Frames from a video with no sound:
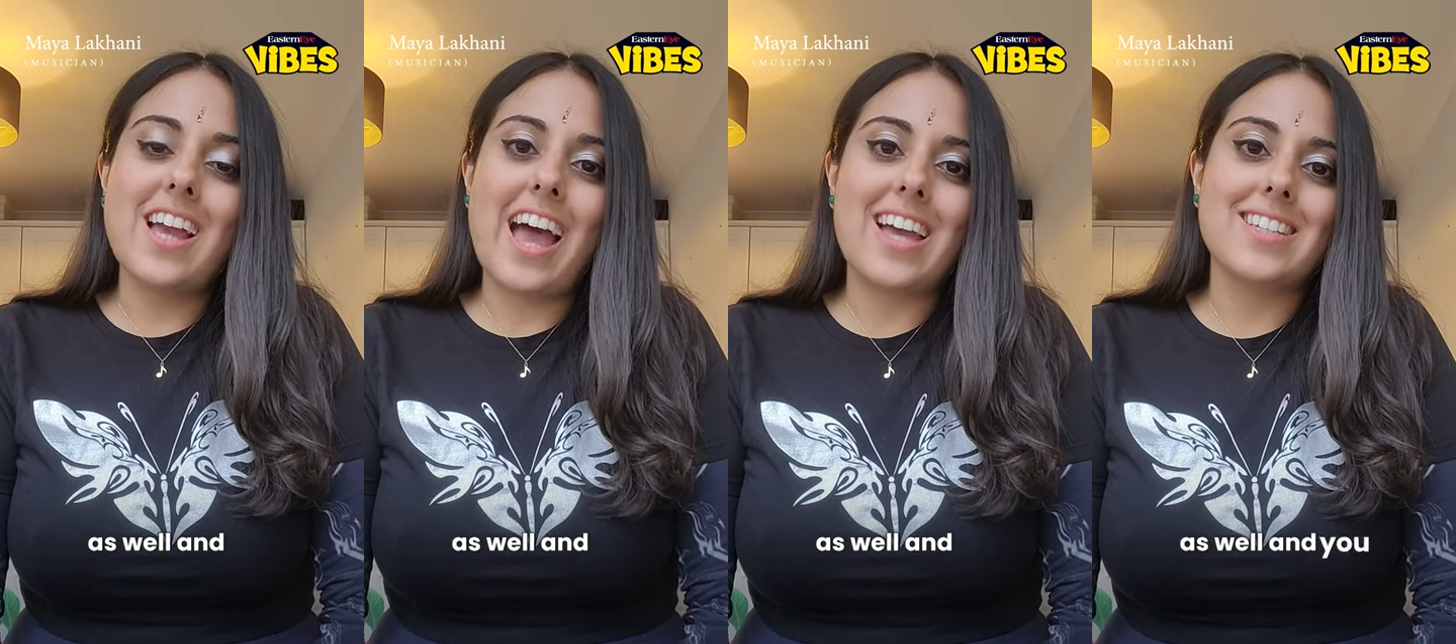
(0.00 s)

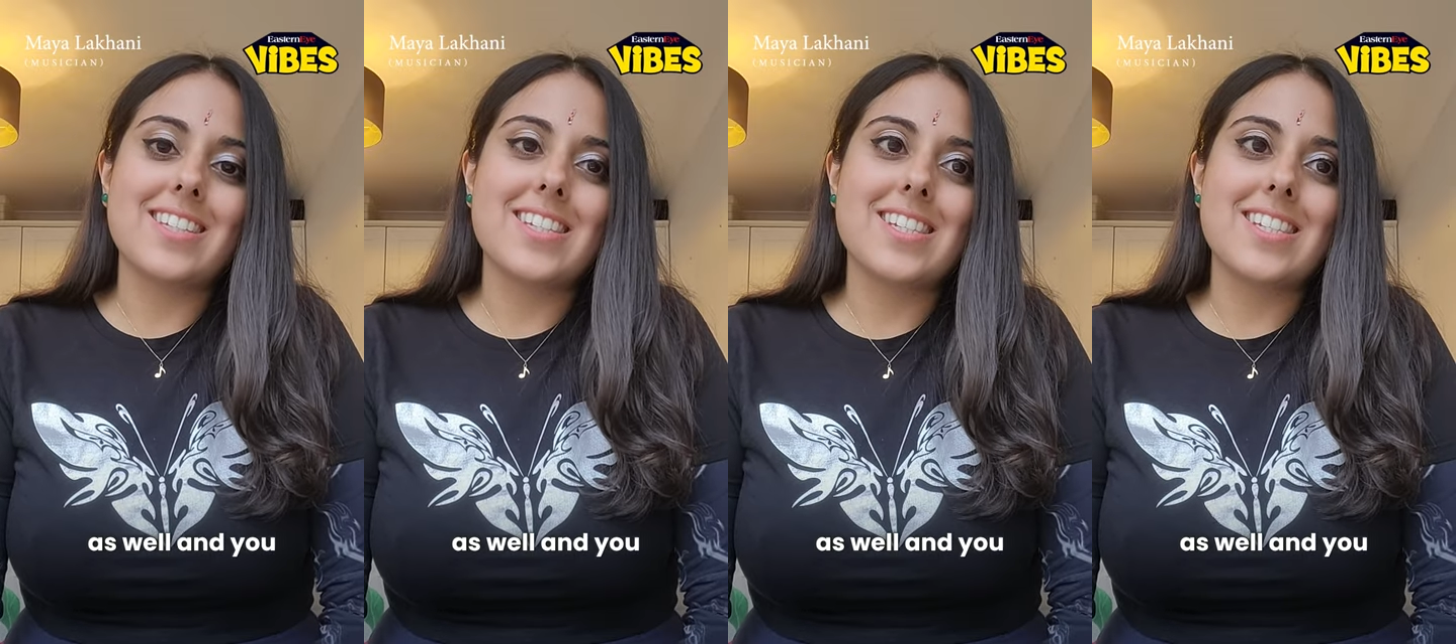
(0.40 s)

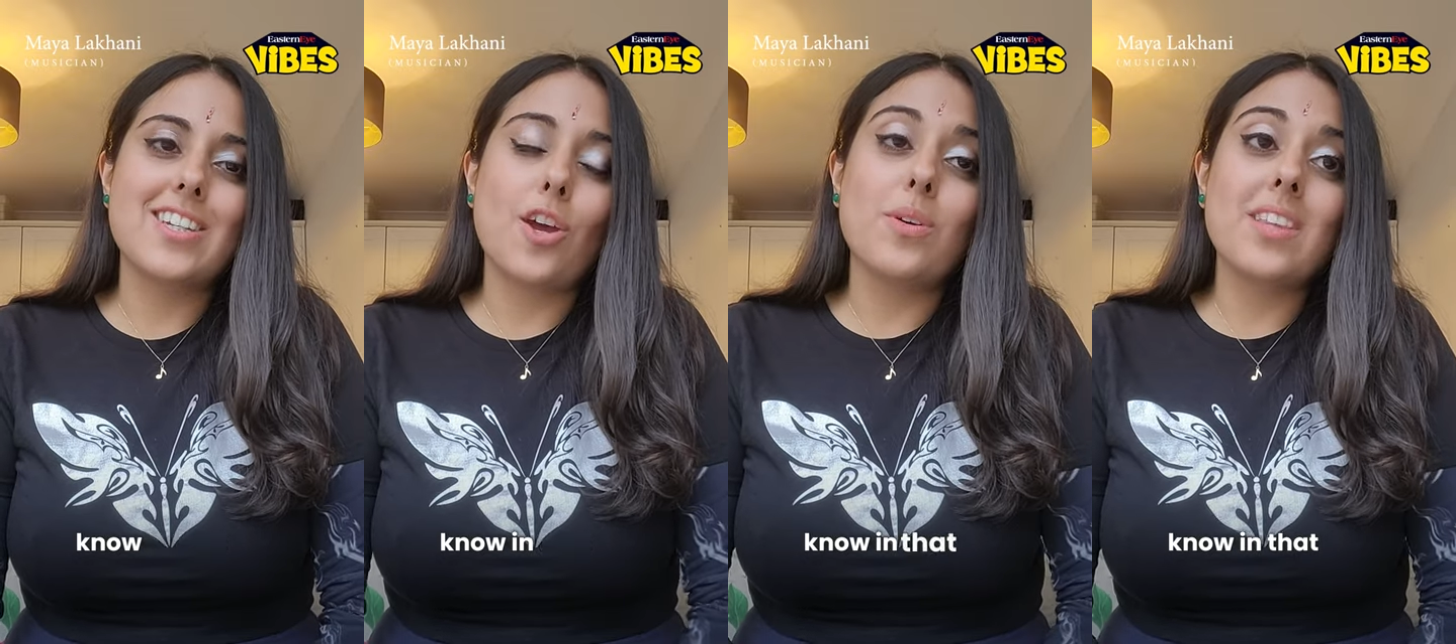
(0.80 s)
and you
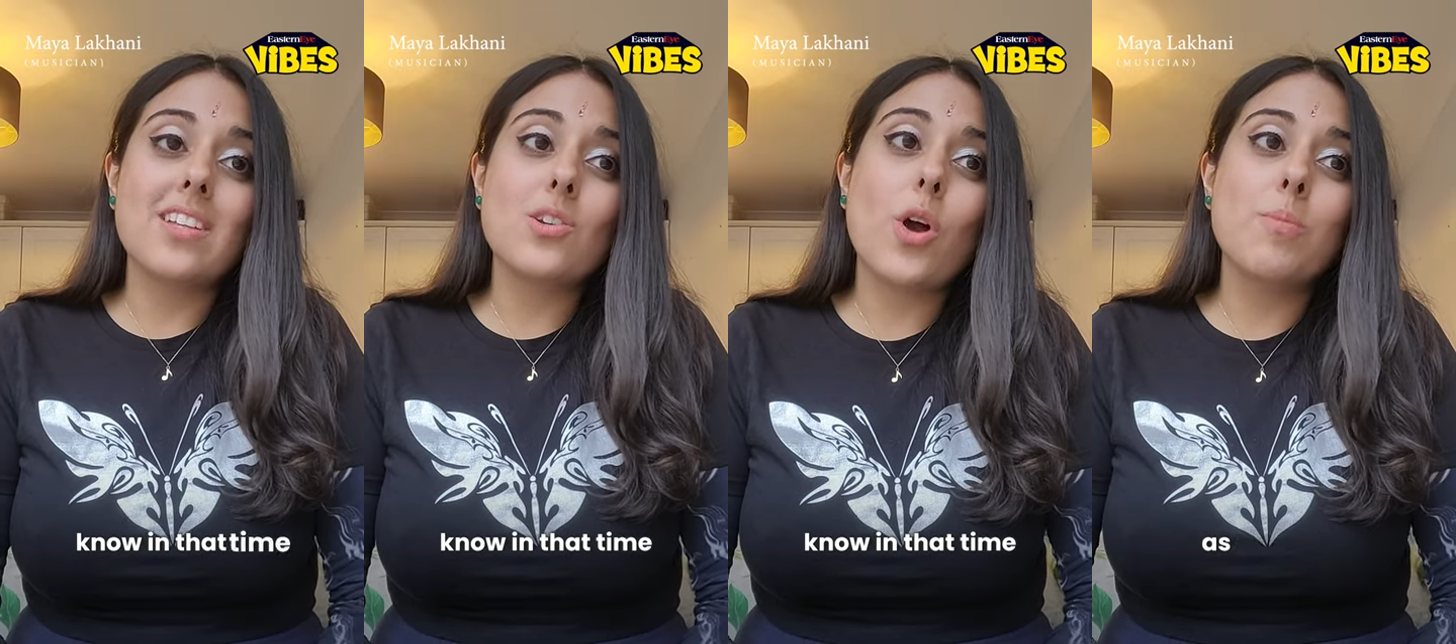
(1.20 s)
know in
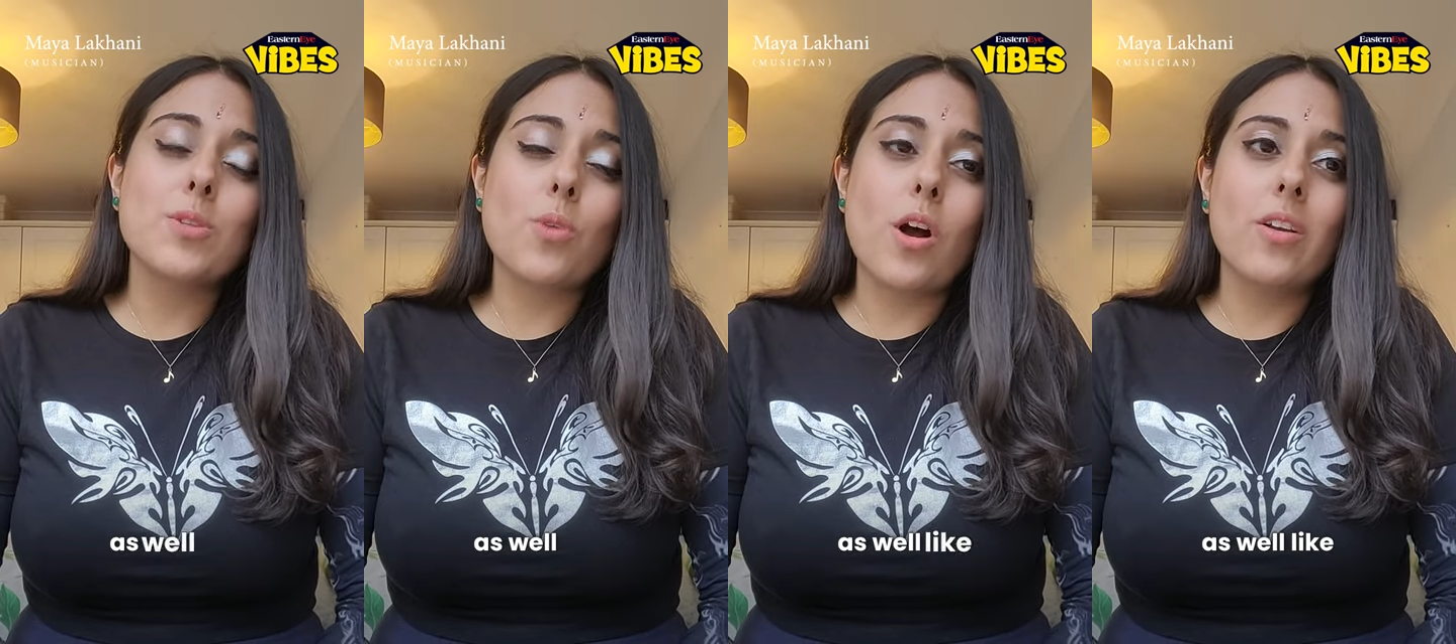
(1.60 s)
that time
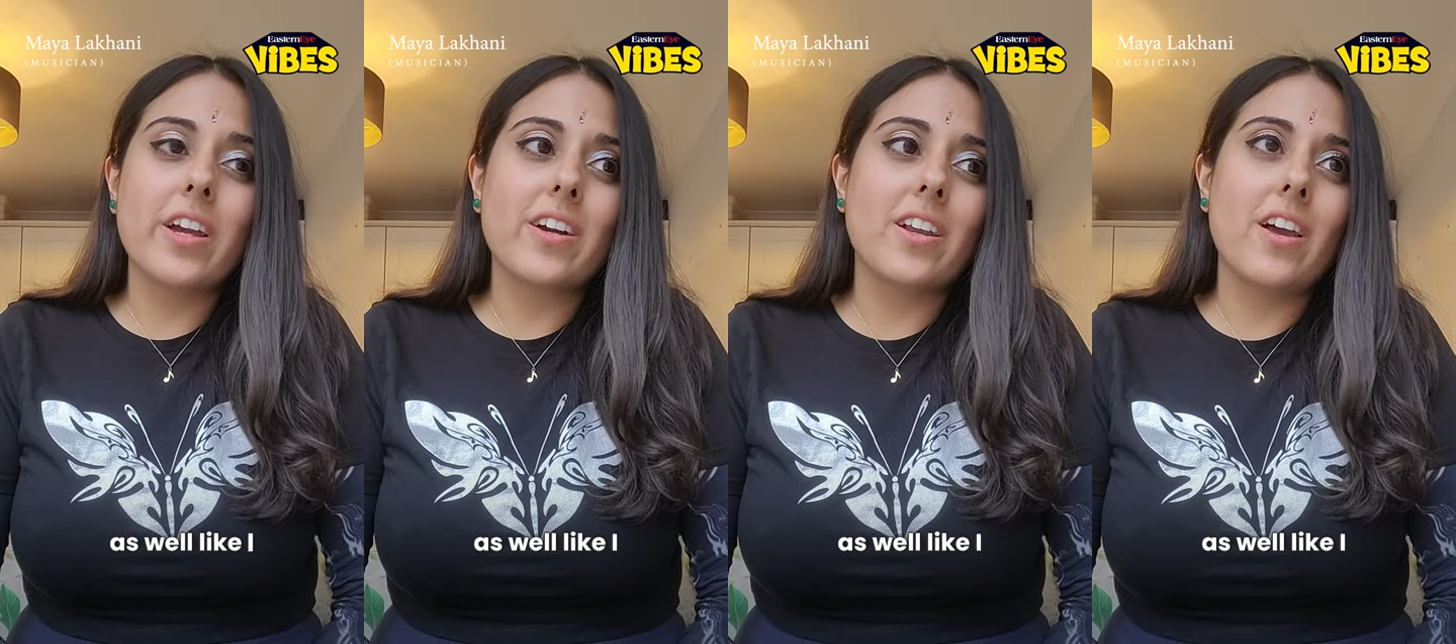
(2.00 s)
as well
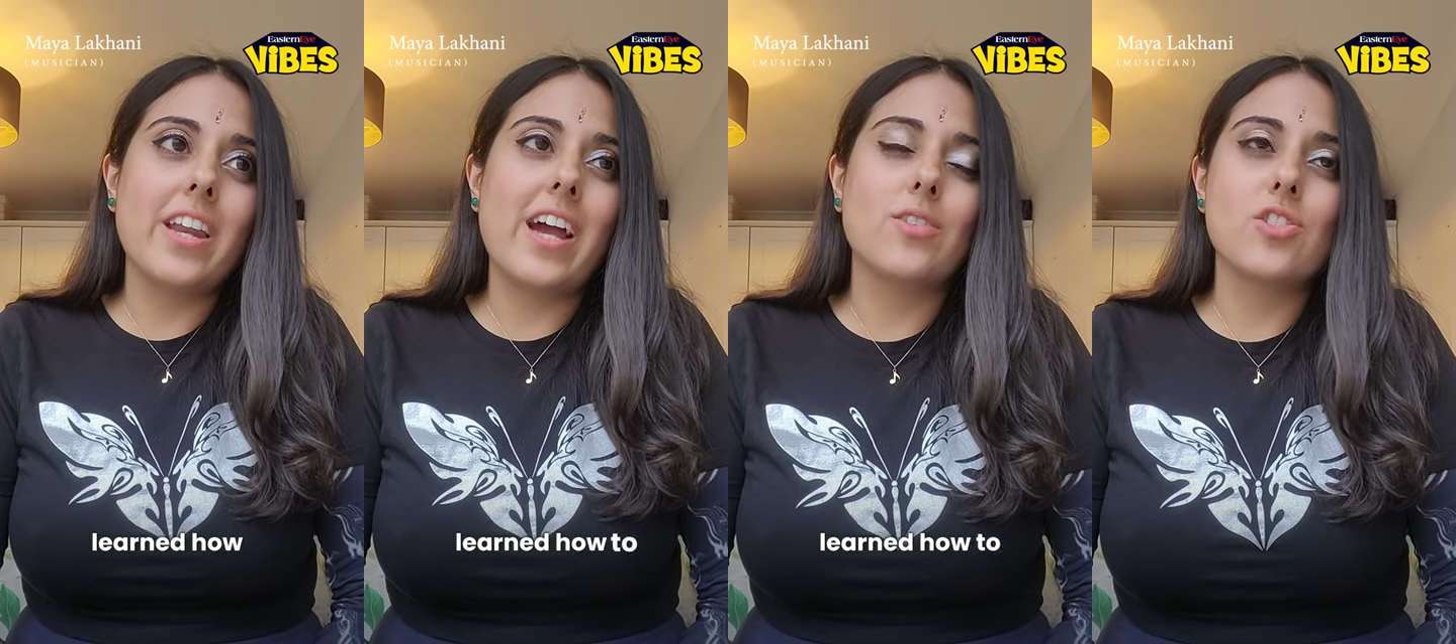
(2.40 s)
like i learned
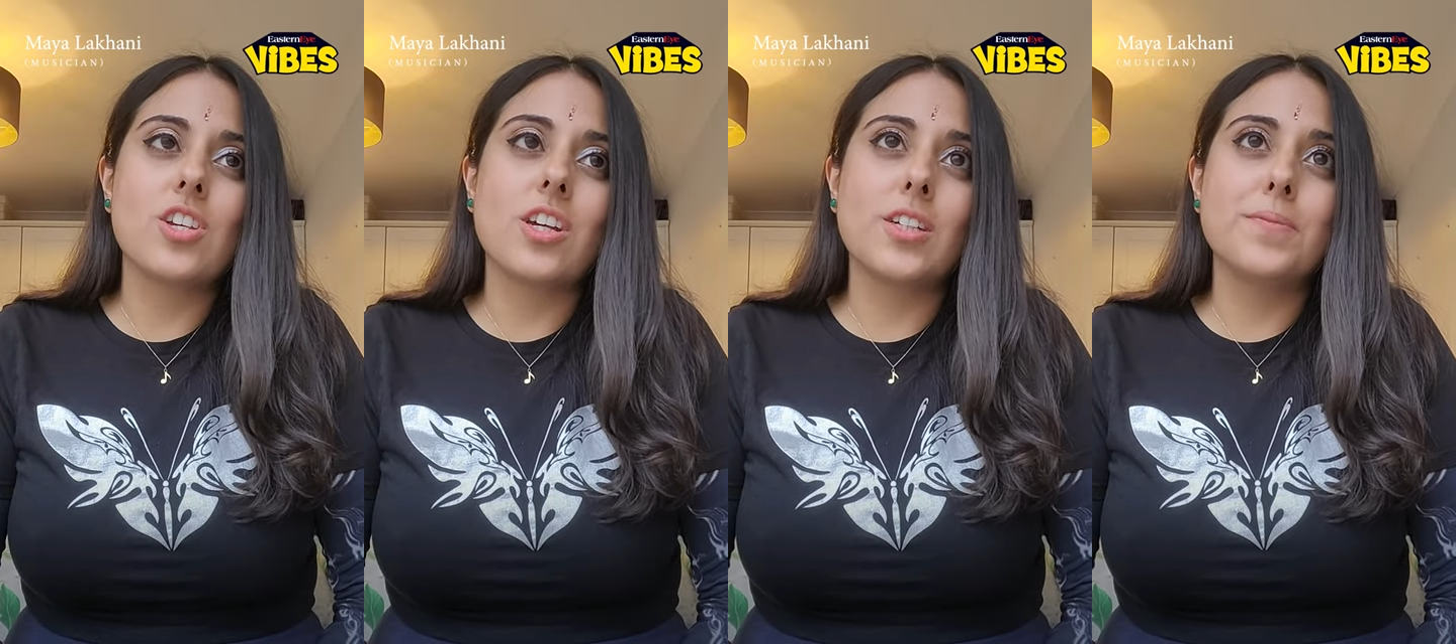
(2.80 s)
how
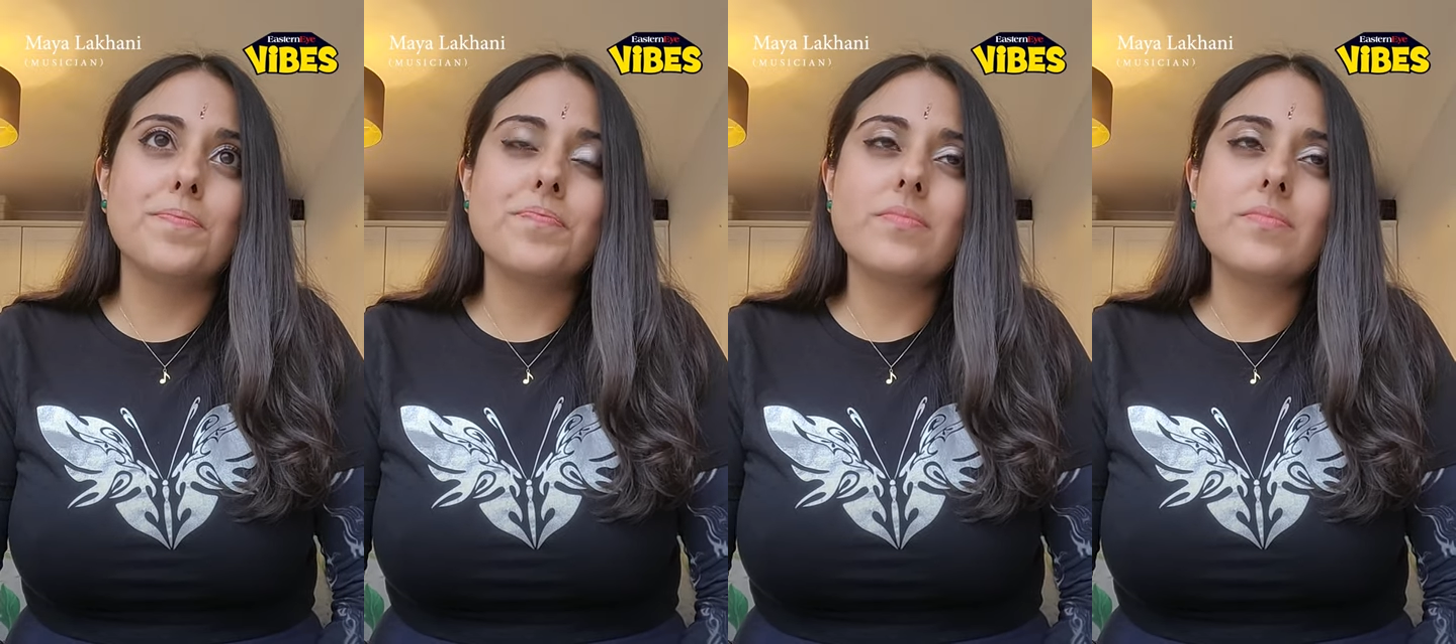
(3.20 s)
to